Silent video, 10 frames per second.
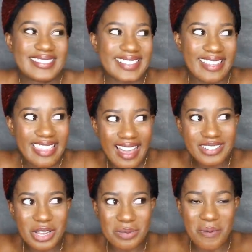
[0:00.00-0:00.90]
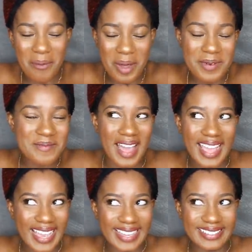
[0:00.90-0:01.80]
the thought just popped up in my
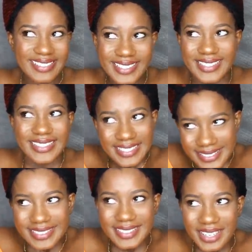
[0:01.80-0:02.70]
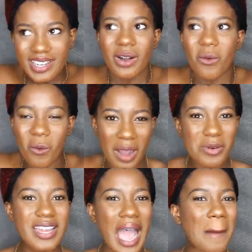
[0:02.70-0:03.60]
head.
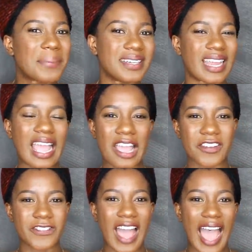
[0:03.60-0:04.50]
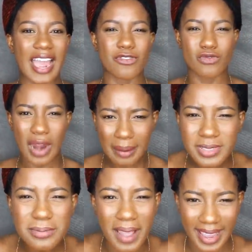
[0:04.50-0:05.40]
What would happen if I
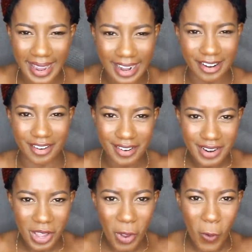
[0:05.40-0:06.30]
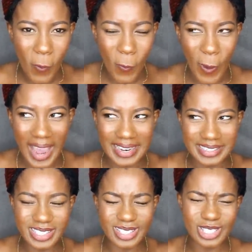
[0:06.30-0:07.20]
wrapped my hair while
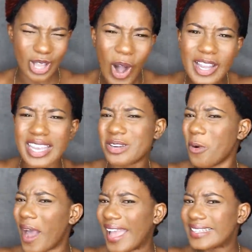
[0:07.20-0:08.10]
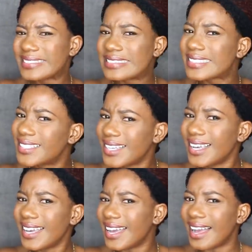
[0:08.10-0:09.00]
it's soaking wet
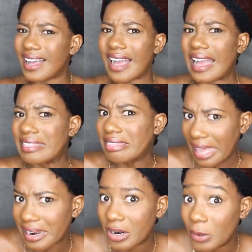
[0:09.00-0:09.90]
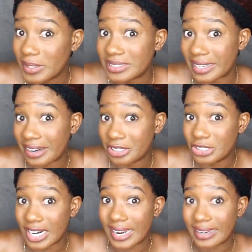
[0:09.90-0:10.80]
and then allow it to air
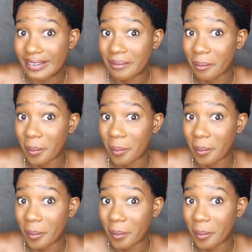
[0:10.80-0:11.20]
dry?